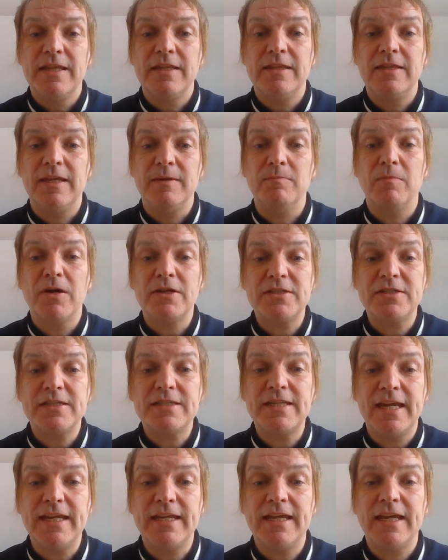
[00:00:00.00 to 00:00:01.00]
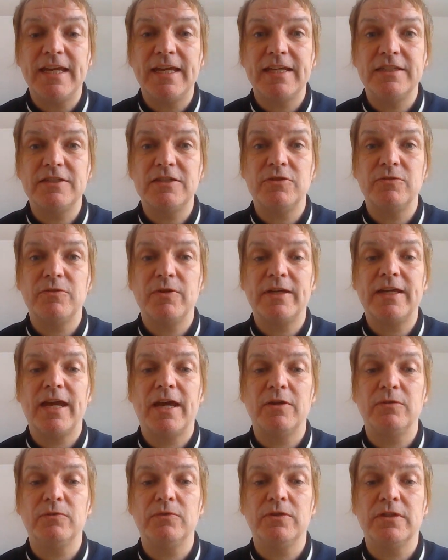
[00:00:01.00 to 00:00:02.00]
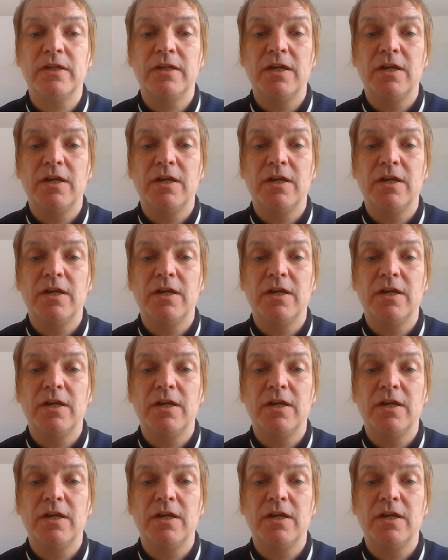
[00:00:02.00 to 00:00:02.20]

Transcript: They must take it into account